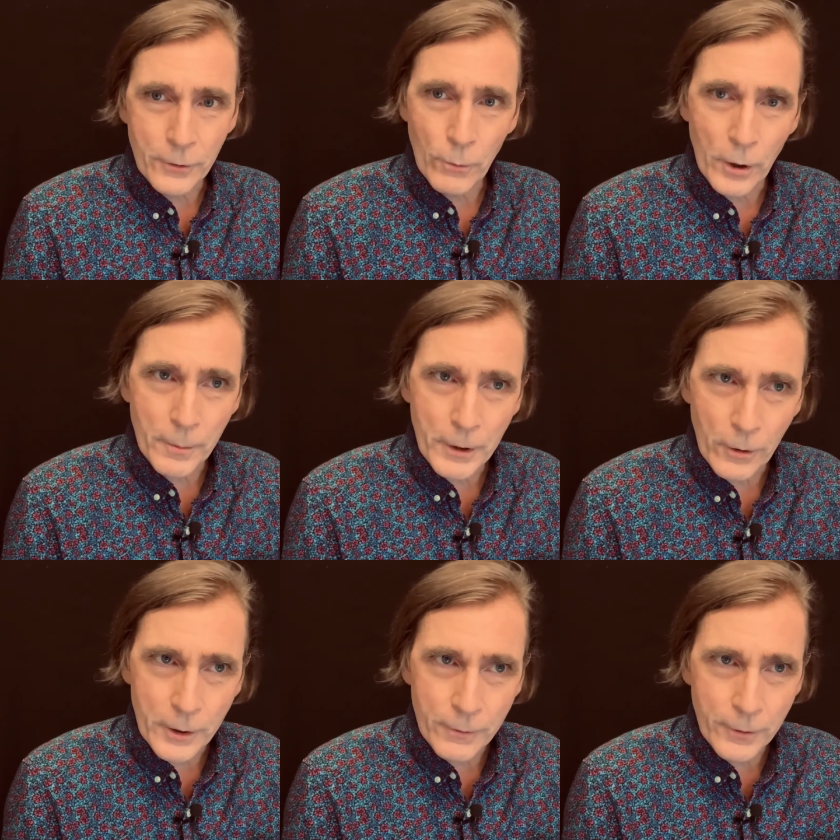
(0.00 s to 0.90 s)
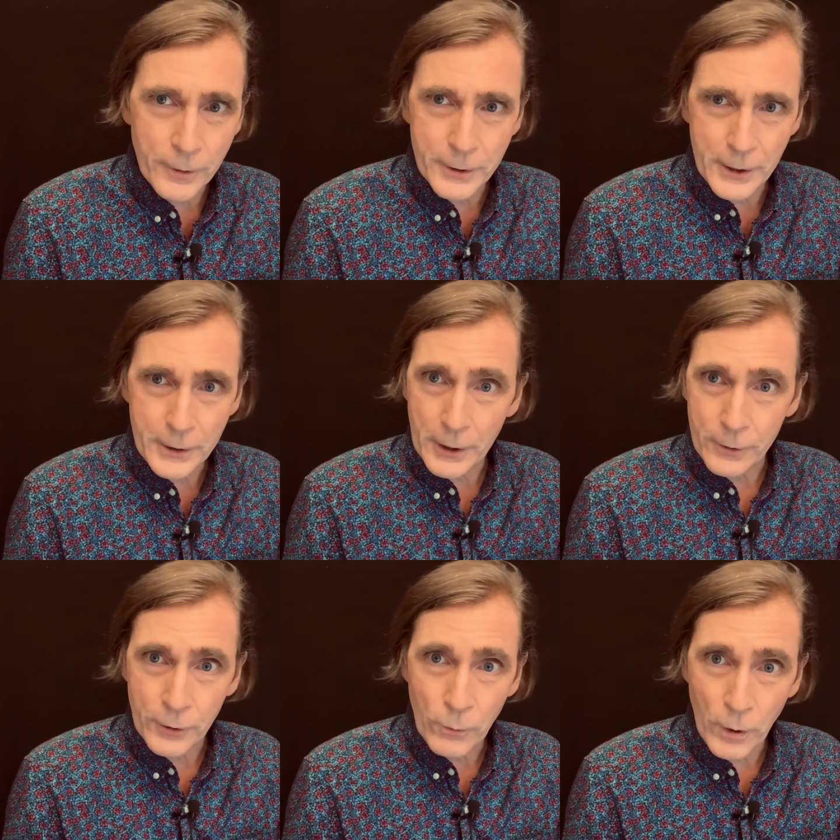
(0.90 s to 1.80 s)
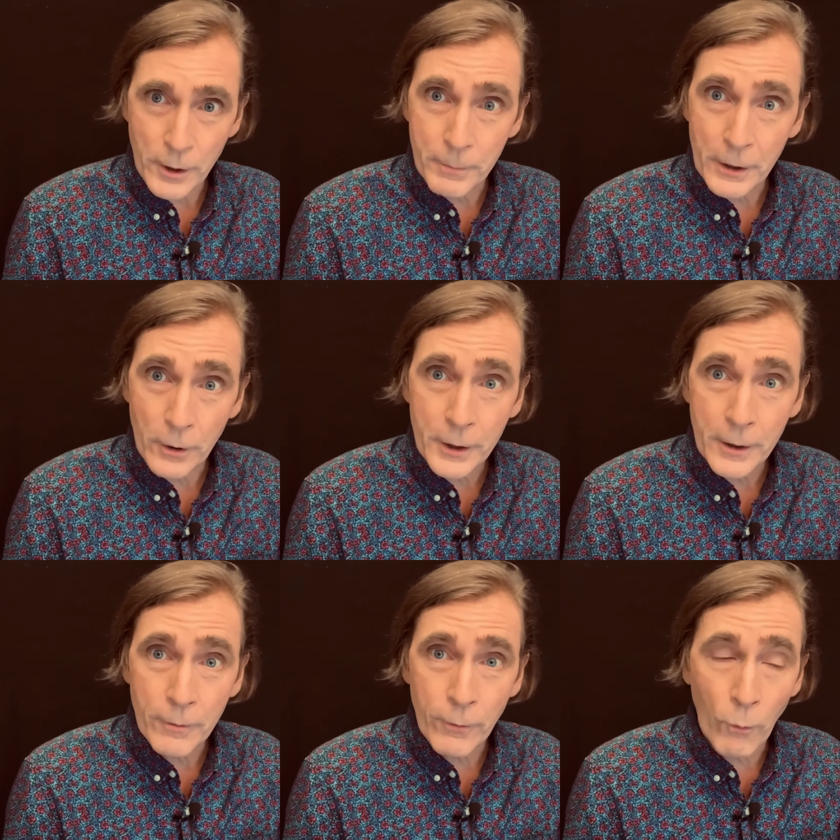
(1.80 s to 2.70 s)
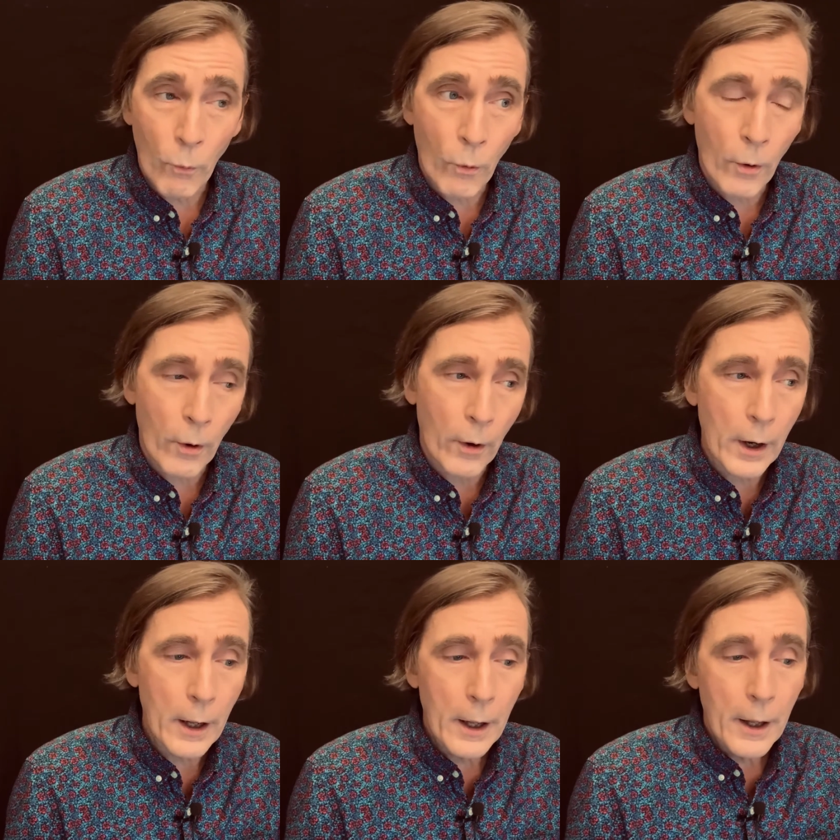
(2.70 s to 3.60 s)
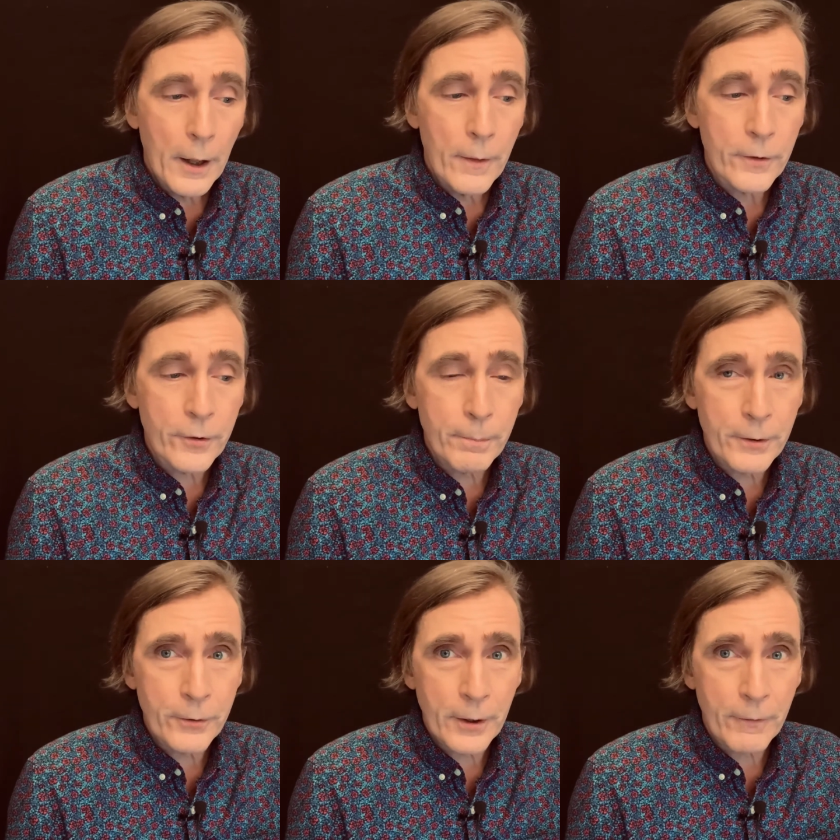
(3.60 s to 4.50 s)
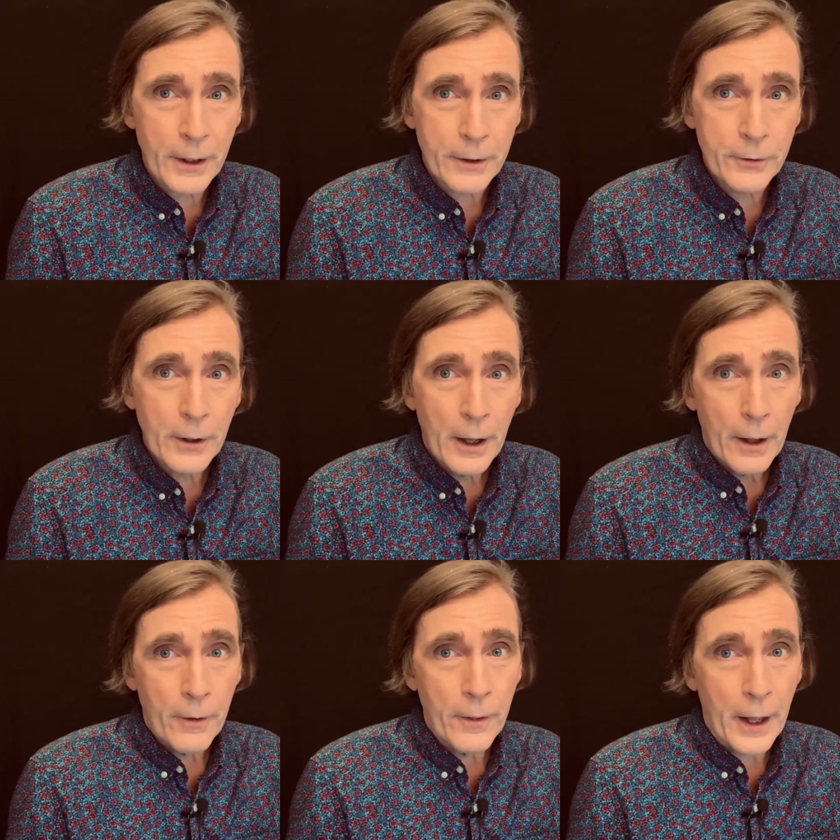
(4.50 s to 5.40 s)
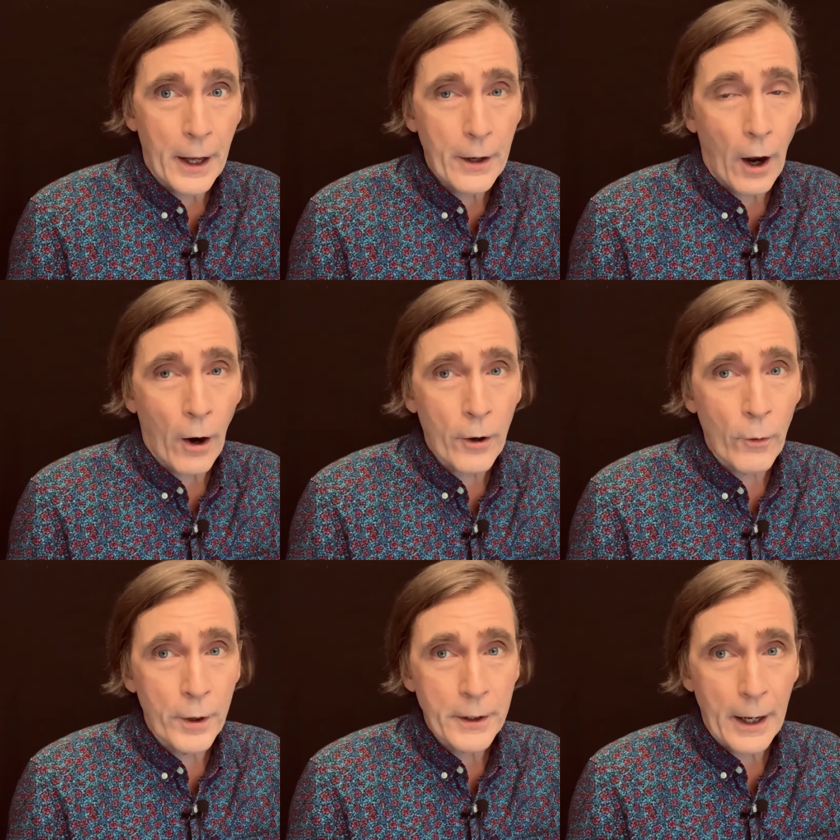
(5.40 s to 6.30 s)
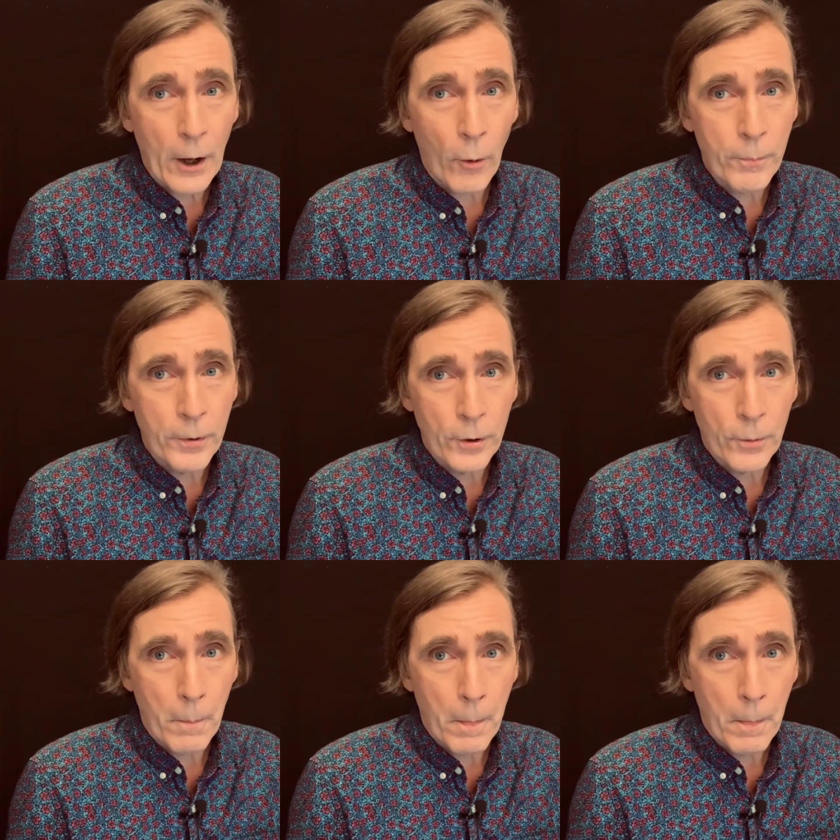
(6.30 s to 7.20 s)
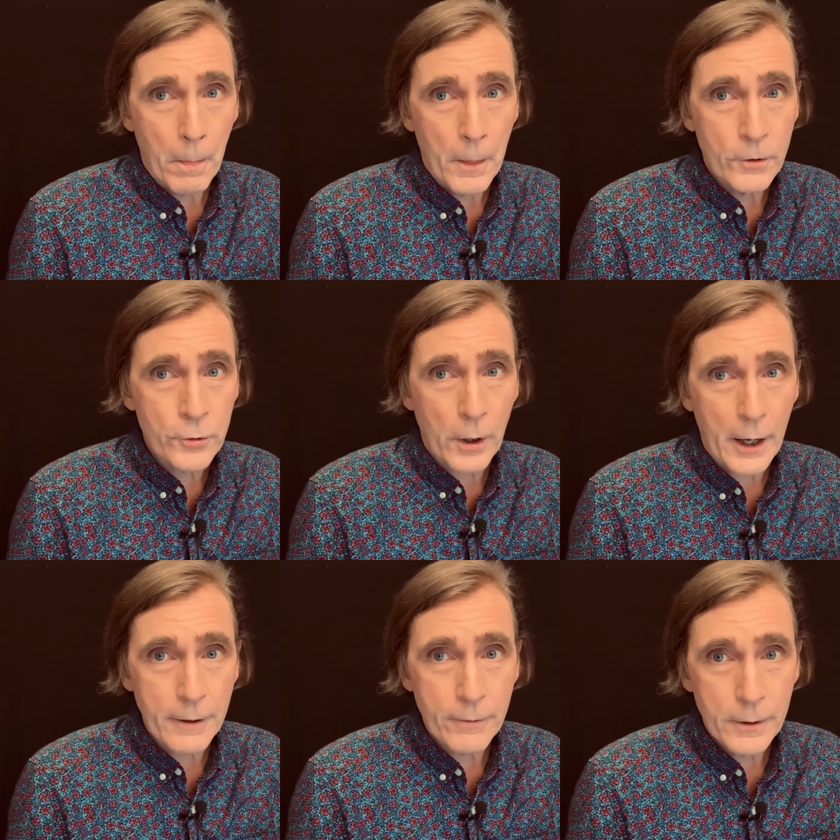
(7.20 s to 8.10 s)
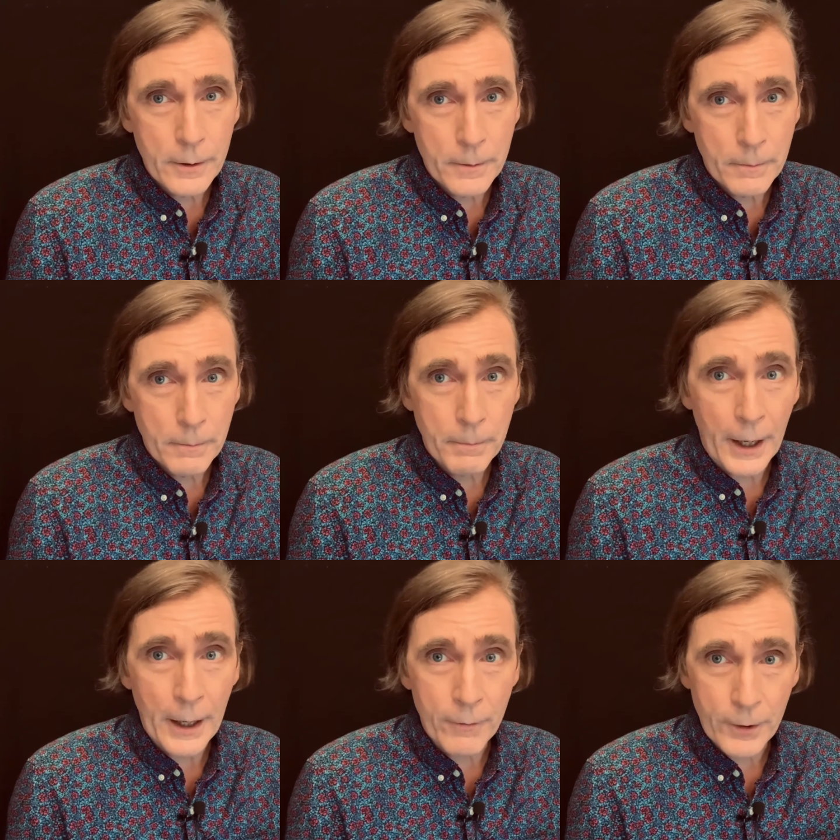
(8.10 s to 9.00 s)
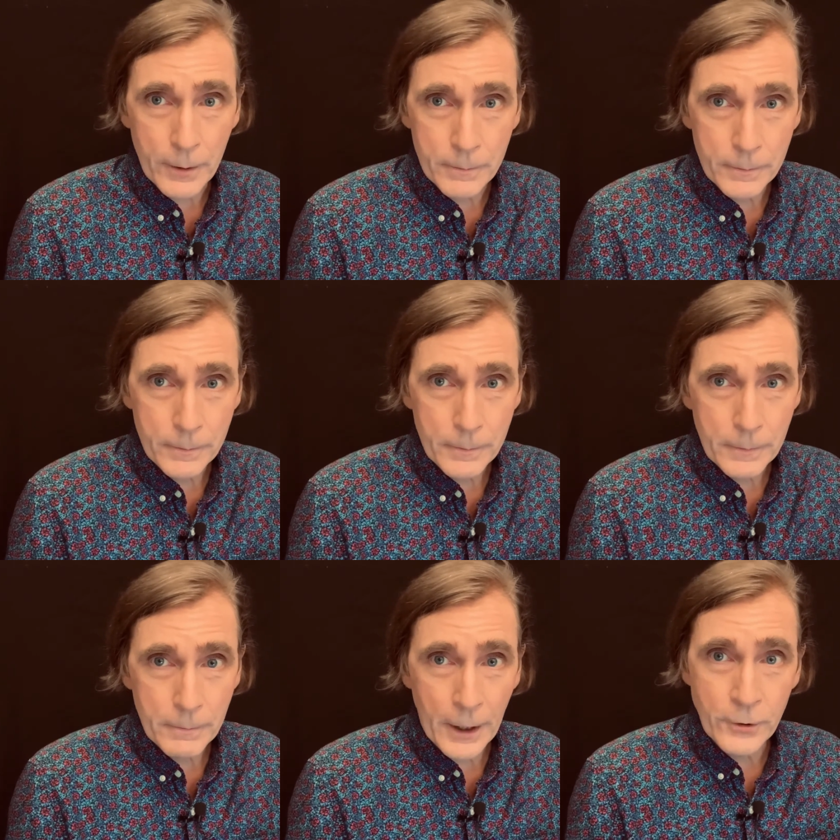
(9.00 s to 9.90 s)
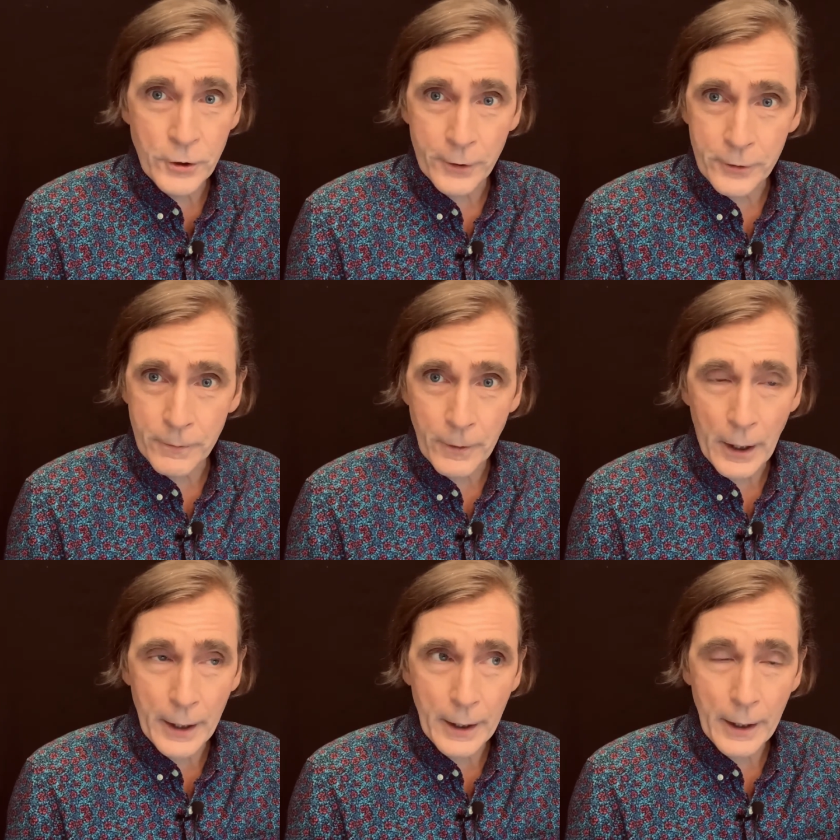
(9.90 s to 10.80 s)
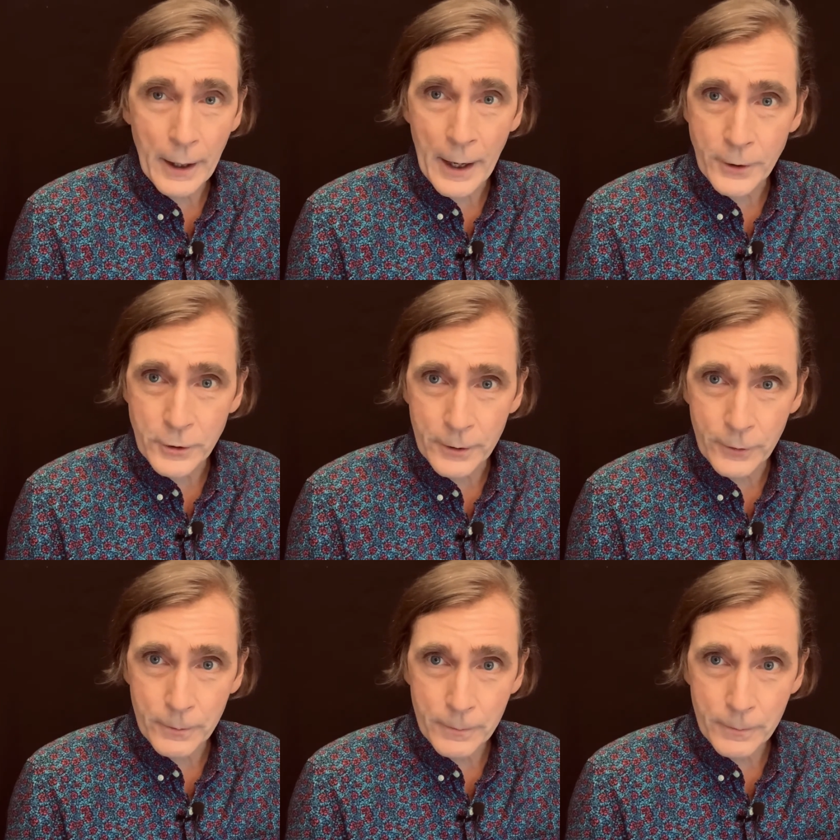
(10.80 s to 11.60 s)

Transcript: You want to be looking for the details. You want to be looking for the specifics that are going to help you drive behavior and justify actions.